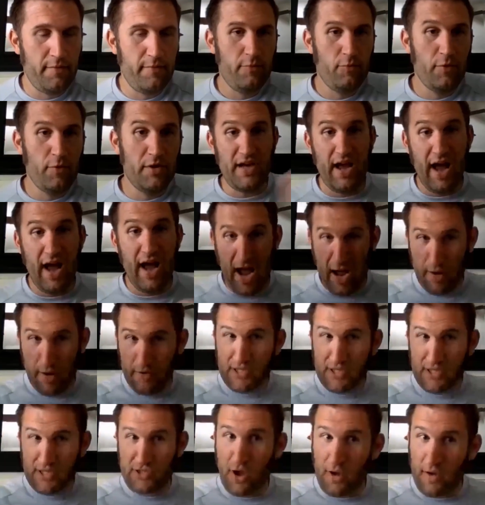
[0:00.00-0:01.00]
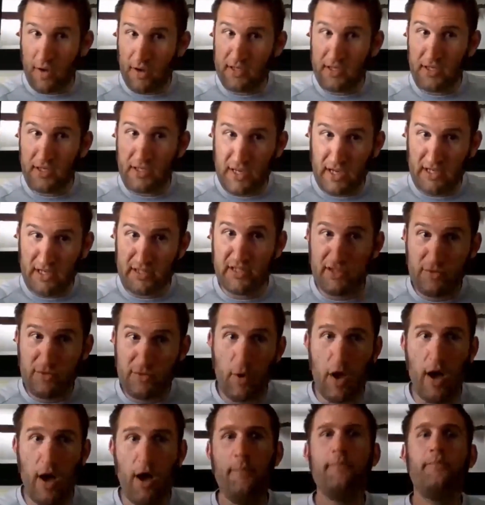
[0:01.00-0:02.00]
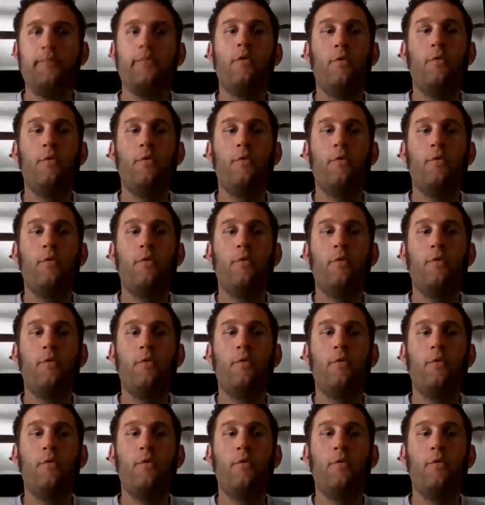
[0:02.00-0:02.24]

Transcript: which I would strongly suggest as well.